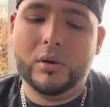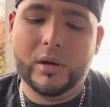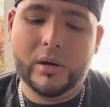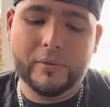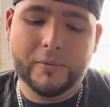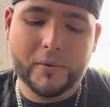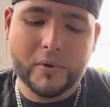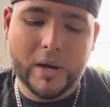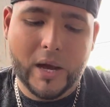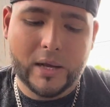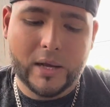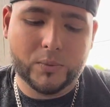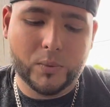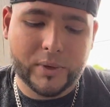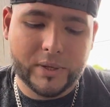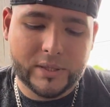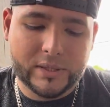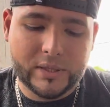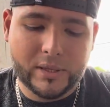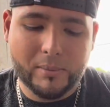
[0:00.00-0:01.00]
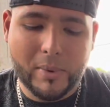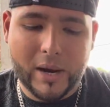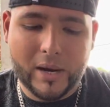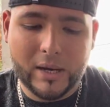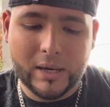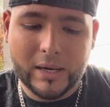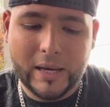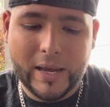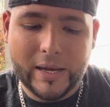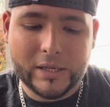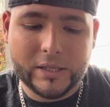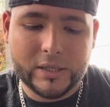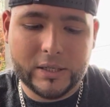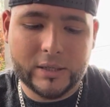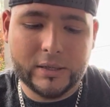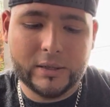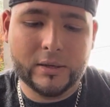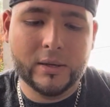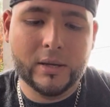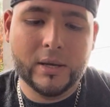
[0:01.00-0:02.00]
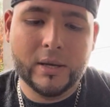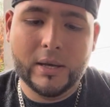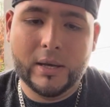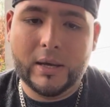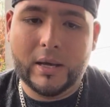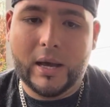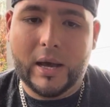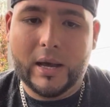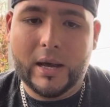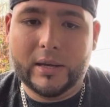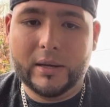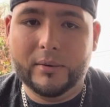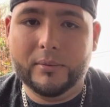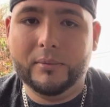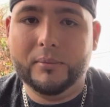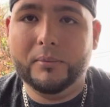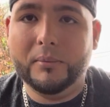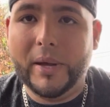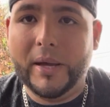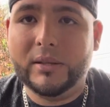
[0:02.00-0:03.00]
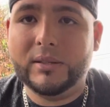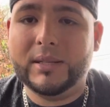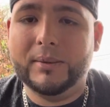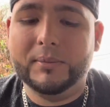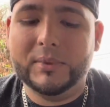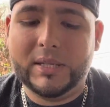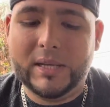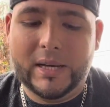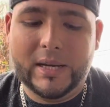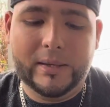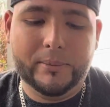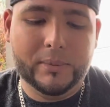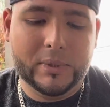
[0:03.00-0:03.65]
if you guys want to see my collection. I can make some time